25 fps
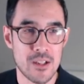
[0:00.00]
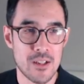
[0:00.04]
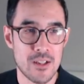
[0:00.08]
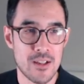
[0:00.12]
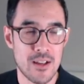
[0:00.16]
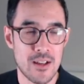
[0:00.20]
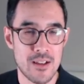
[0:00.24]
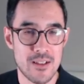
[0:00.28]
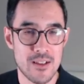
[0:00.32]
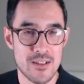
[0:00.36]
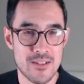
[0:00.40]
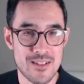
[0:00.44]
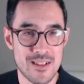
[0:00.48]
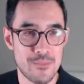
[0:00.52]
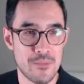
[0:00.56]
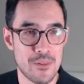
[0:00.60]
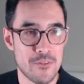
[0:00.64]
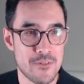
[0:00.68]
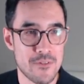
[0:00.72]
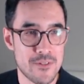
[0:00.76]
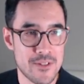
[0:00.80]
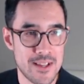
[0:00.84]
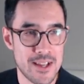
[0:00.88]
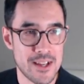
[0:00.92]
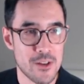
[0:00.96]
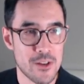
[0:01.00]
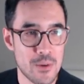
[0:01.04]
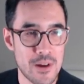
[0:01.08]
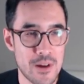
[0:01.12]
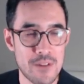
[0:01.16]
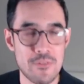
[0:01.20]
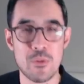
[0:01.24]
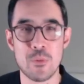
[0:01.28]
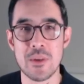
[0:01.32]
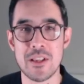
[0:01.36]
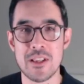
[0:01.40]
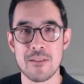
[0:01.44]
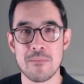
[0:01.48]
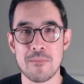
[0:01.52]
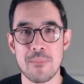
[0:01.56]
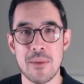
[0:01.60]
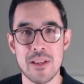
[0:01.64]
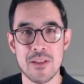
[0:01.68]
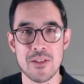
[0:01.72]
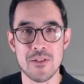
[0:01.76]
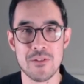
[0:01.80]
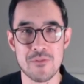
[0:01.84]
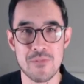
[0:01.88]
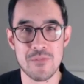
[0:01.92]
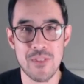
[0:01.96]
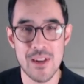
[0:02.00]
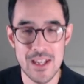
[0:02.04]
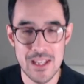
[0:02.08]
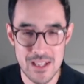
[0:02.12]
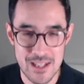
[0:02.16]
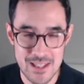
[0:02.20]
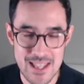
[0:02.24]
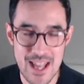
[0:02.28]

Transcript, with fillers: Uh, some have said whoever wins Pennsylvania,